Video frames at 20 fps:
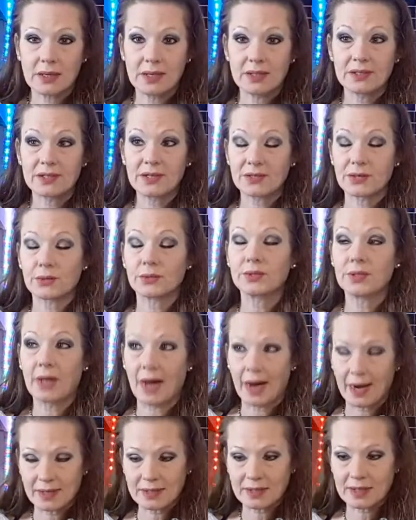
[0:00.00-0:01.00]
It does a
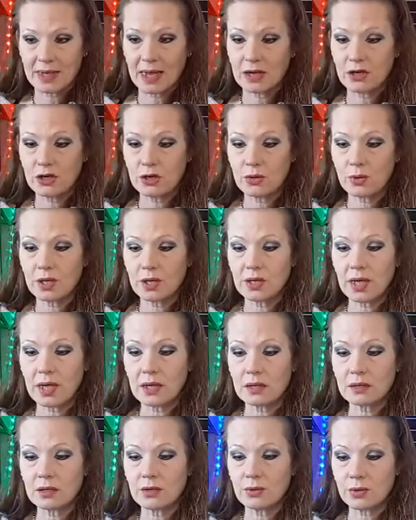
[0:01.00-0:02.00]
lot. And you
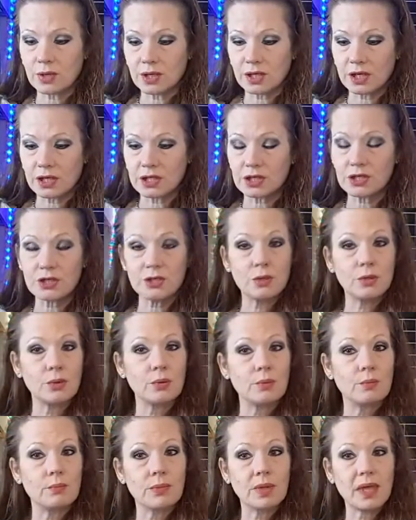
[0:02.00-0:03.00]
can
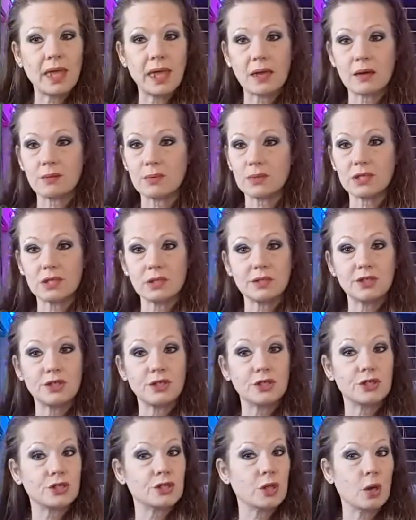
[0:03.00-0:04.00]
consume cannabis
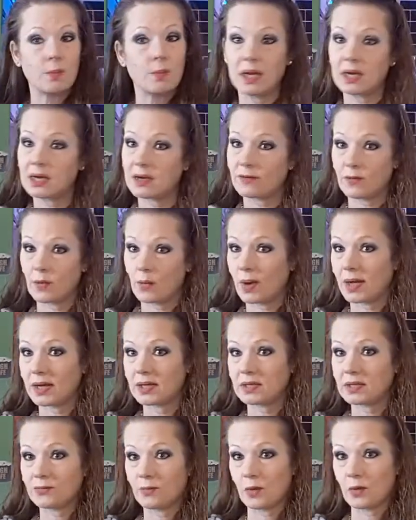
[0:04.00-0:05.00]
in so many different
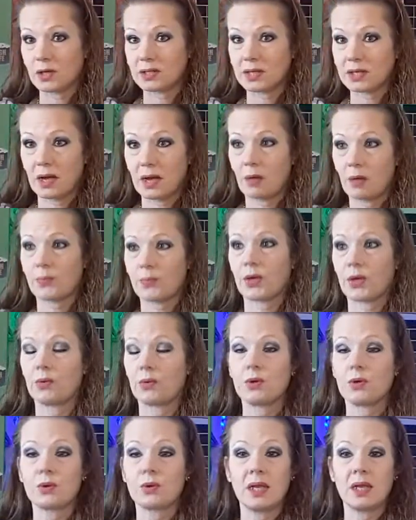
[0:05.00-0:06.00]
ways for it to help
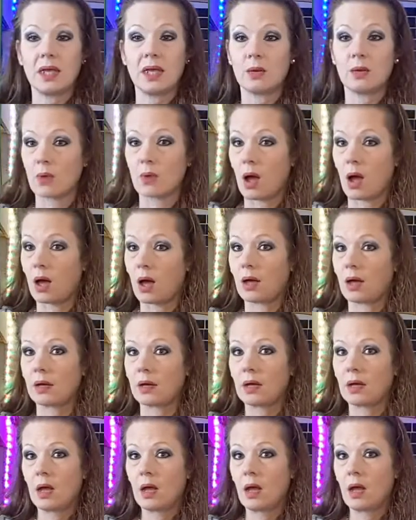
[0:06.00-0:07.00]
you. You can eat
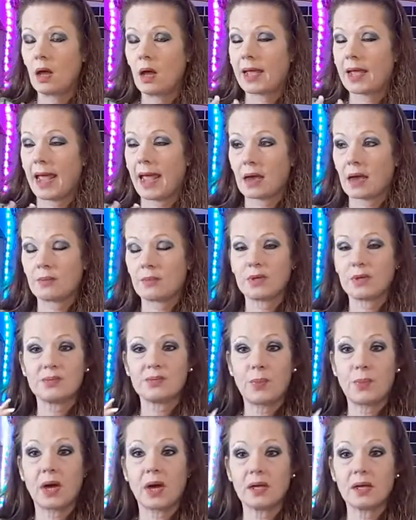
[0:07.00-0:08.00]
raw cannabis
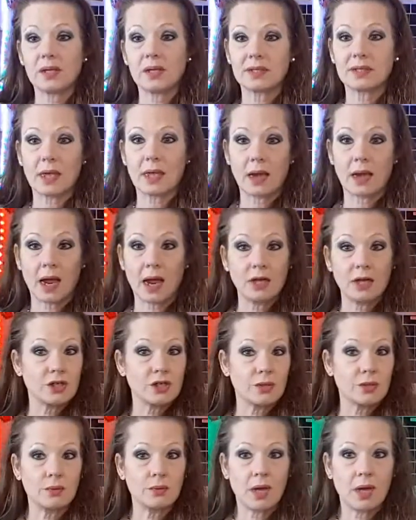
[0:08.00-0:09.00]
buds, and I
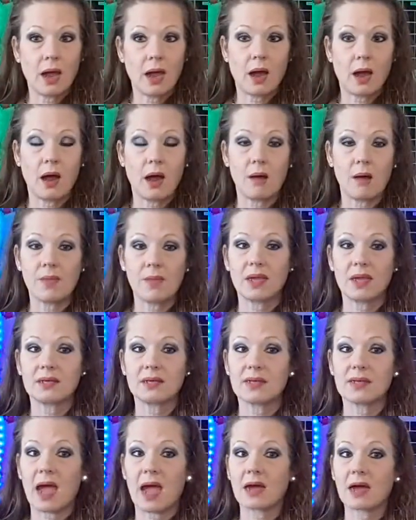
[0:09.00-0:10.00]
do. It
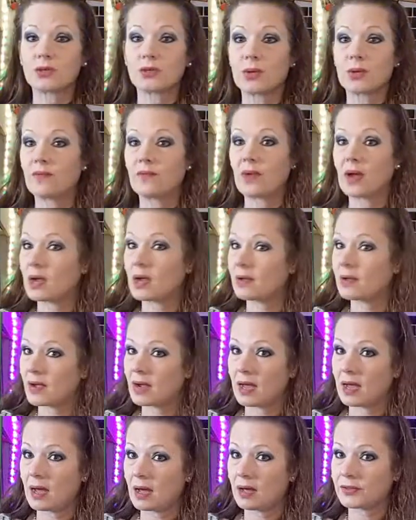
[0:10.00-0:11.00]
is actually very,
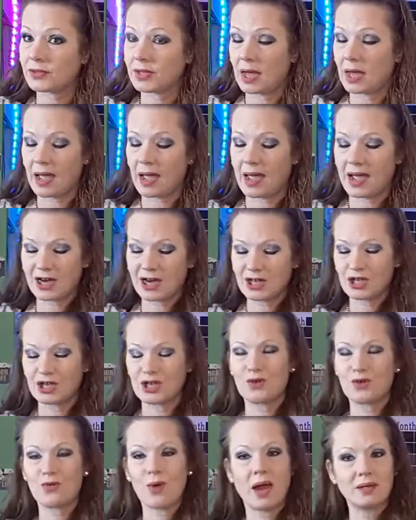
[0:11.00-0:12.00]
very healthy. I
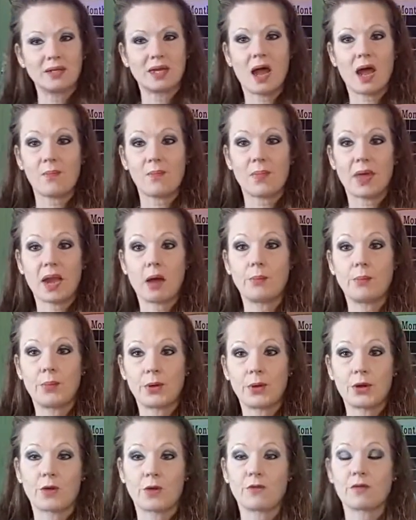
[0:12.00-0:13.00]
actually grind it up and I'll
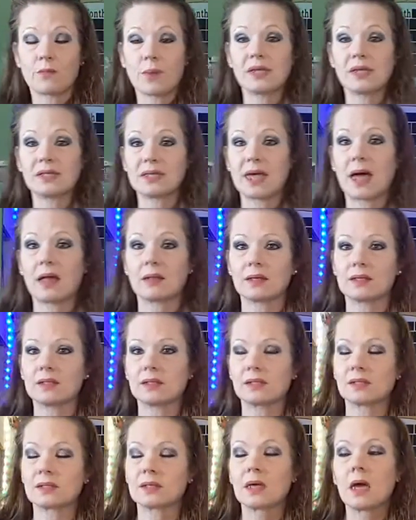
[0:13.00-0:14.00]
put it over my salads.